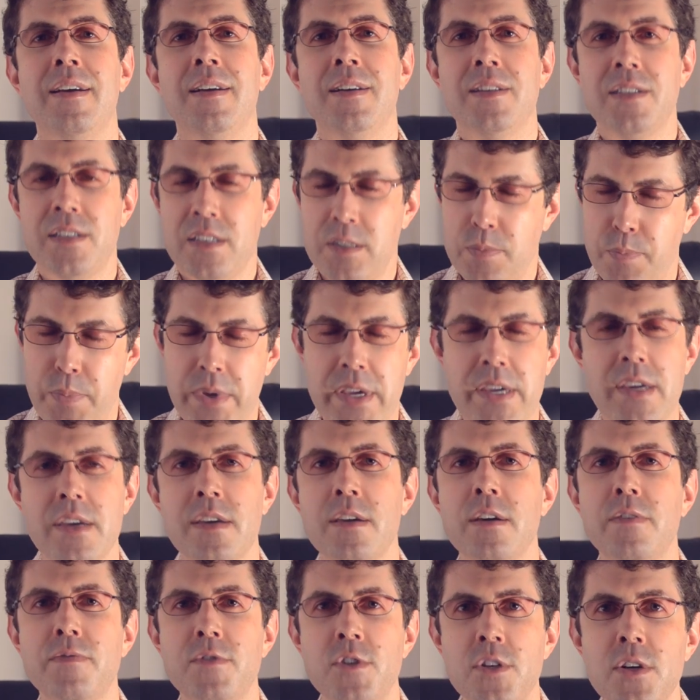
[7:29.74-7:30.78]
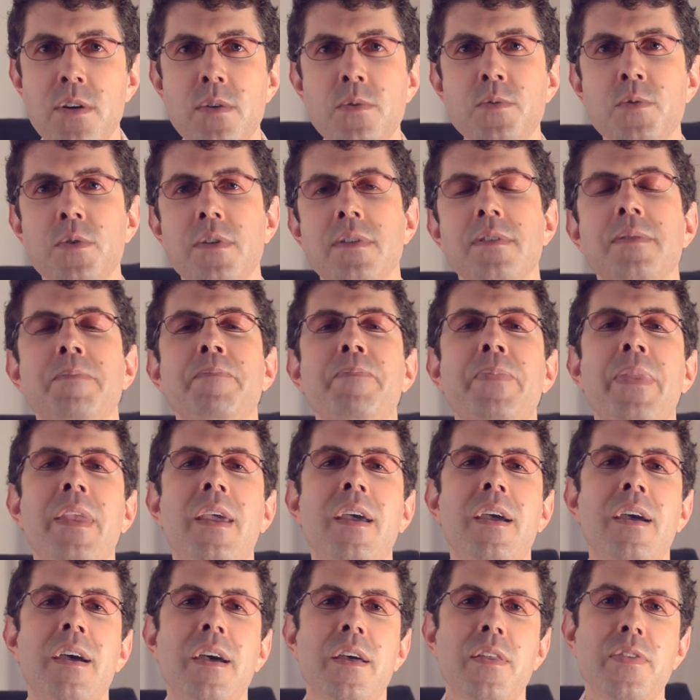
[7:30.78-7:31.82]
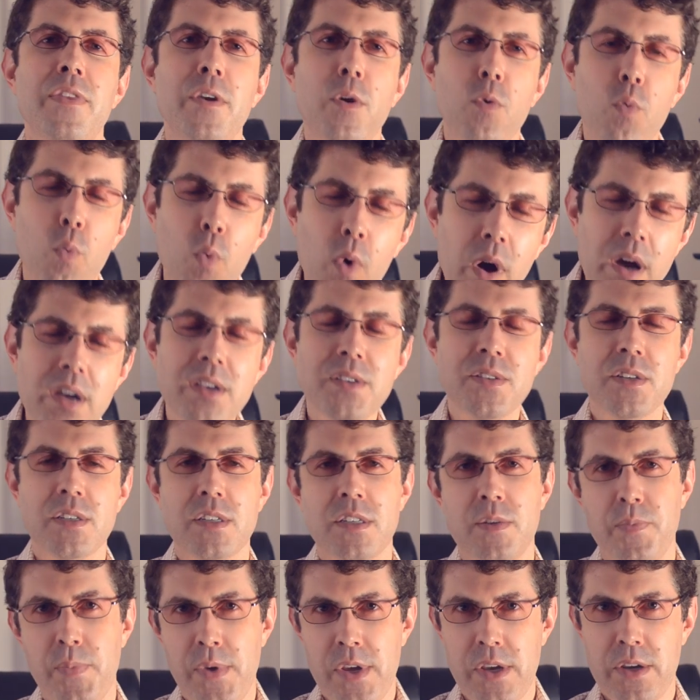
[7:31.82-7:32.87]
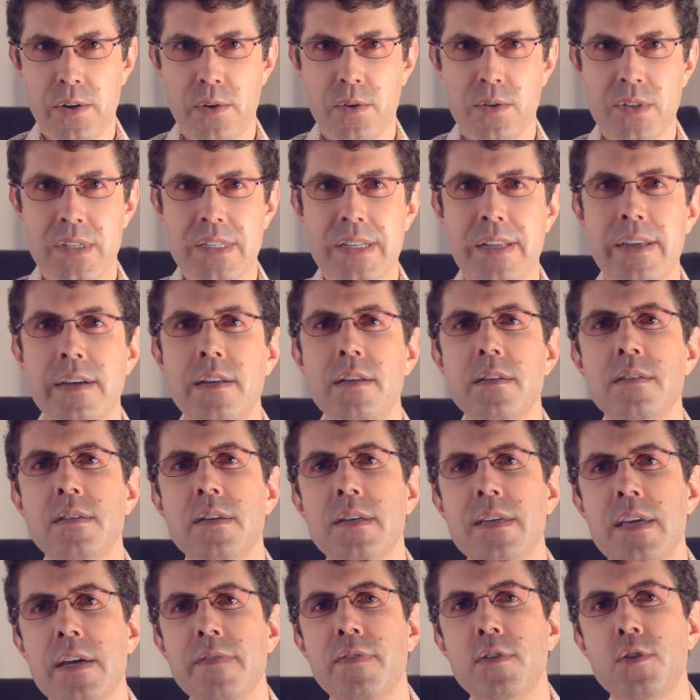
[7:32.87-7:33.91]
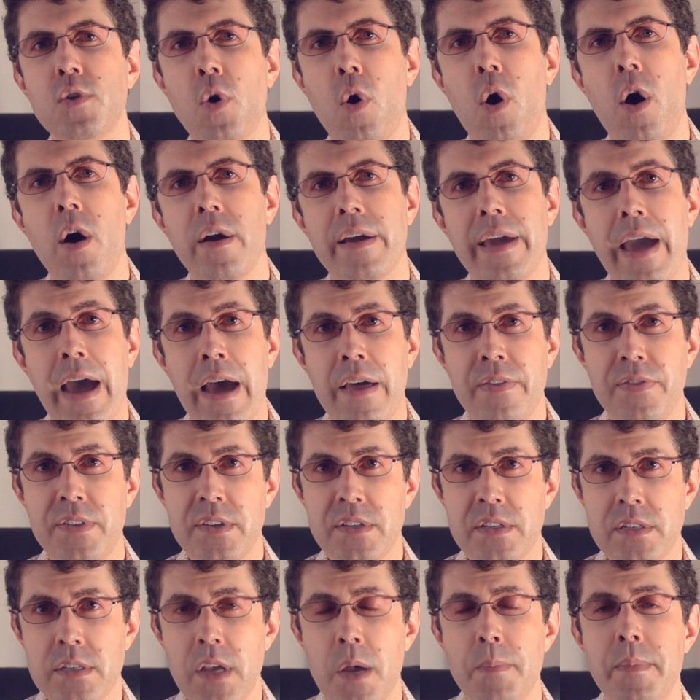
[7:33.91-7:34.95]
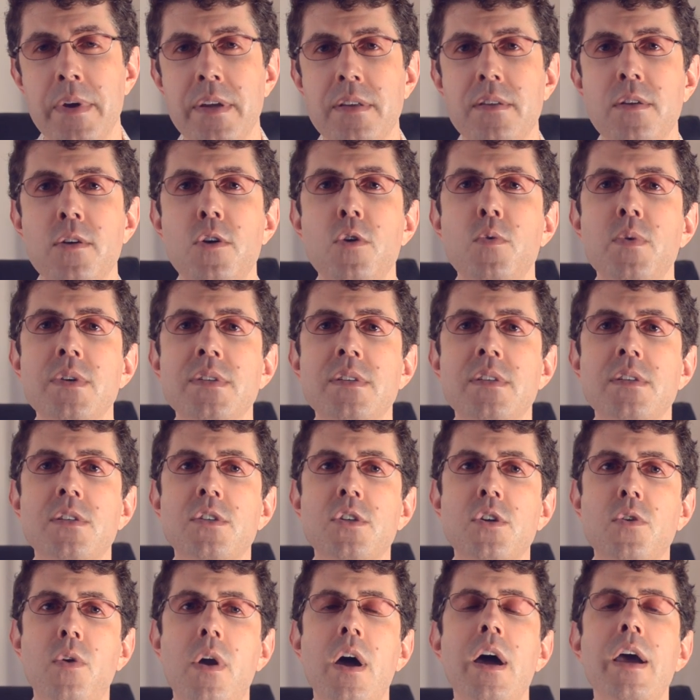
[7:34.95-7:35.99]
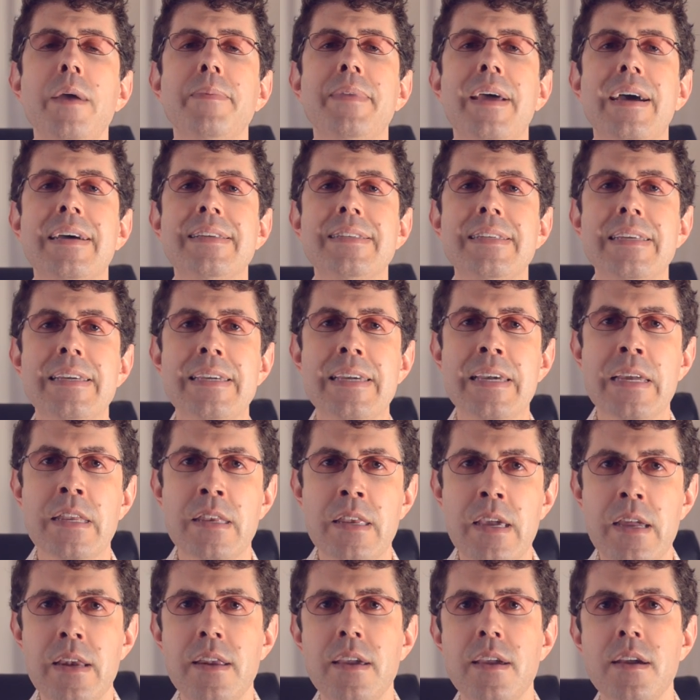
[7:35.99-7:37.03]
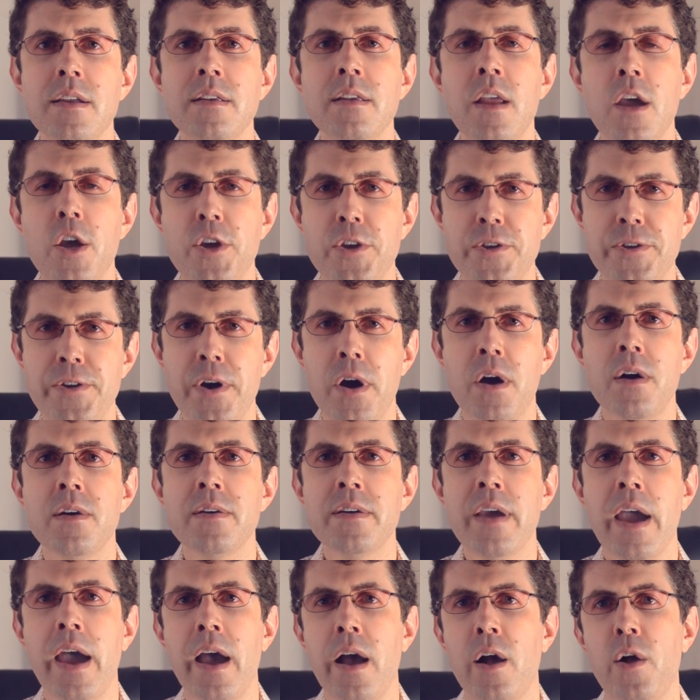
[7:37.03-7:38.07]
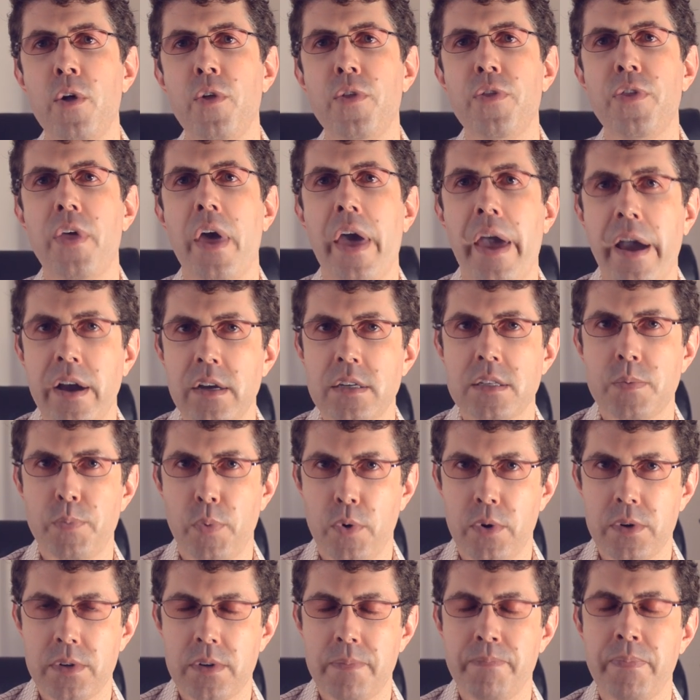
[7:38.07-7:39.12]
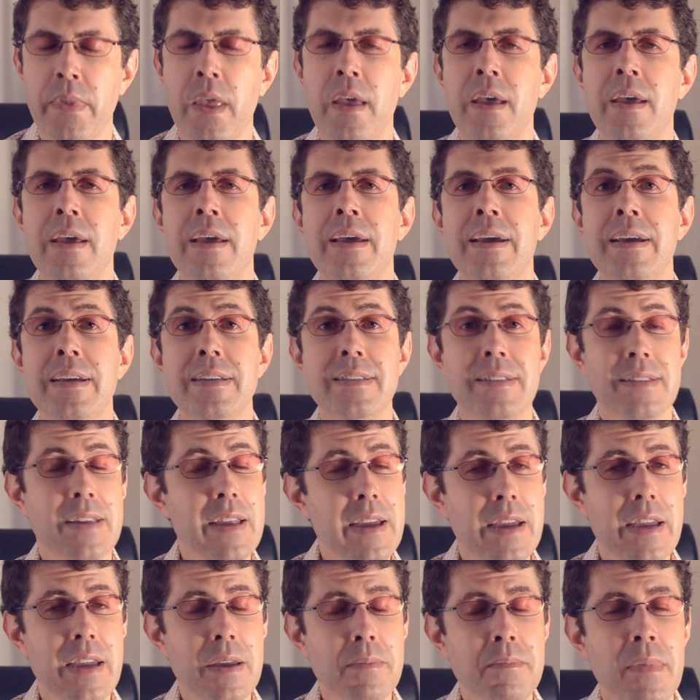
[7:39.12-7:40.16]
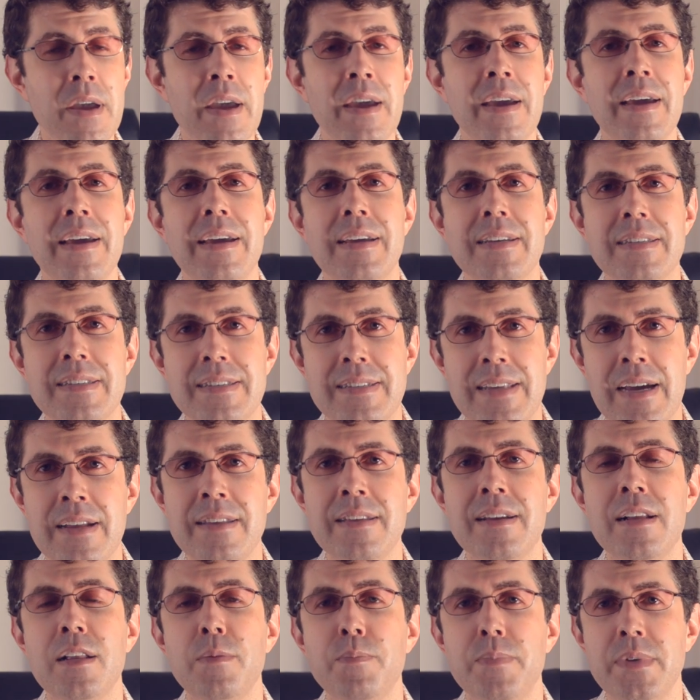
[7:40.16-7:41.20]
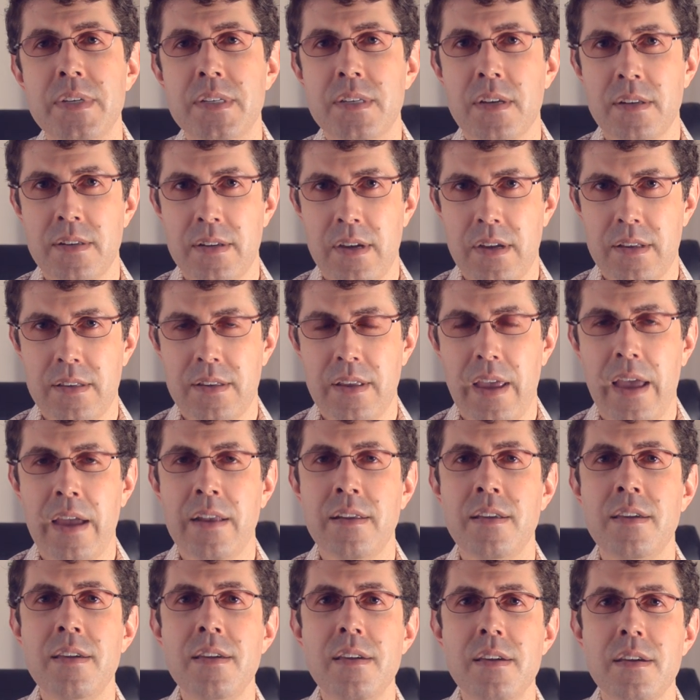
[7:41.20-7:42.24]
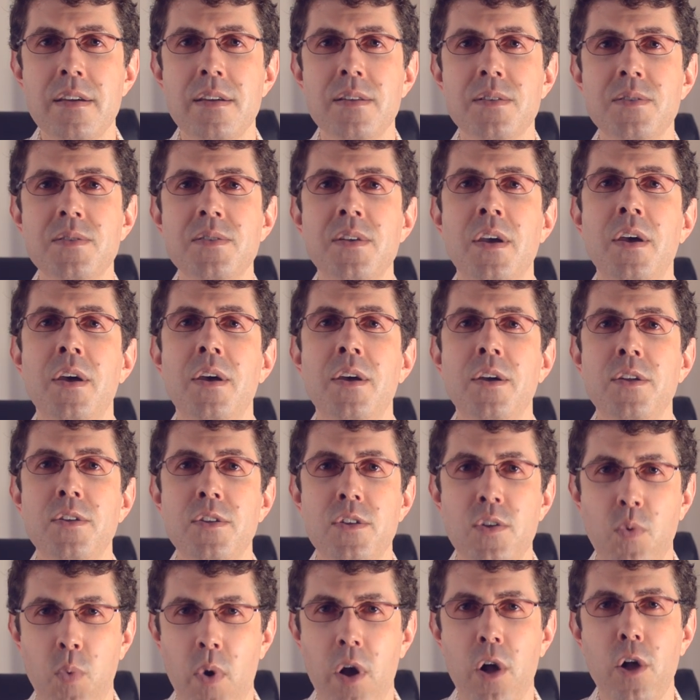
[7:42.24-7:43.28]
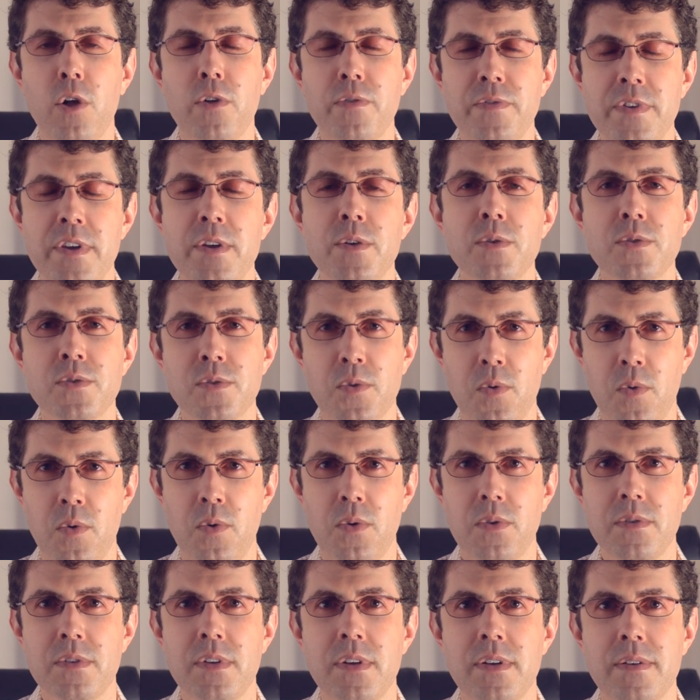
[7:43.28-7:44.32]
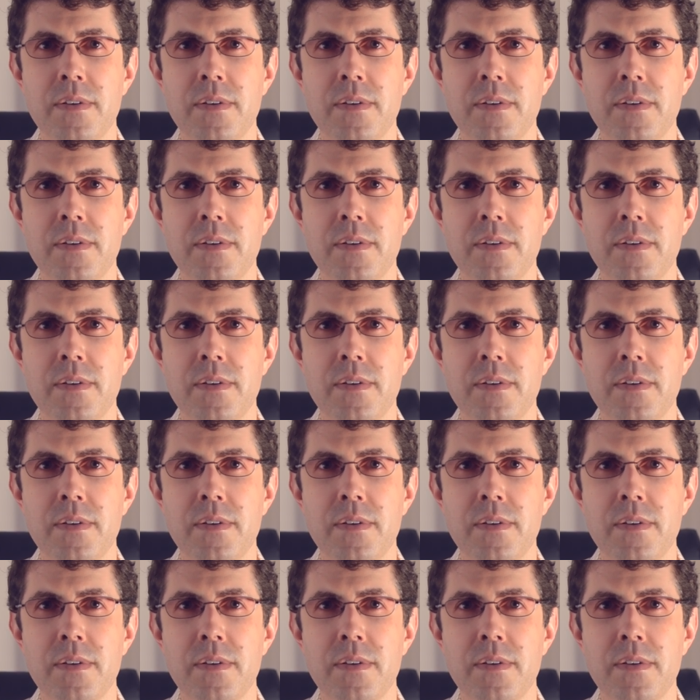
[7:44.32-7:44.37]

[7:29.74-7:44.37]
Speaking of children, there was a speaker slated to give a talk at the summit who was described as a Canadian young health expert. His name is Daniel Bissonnette, and he is 12 years old.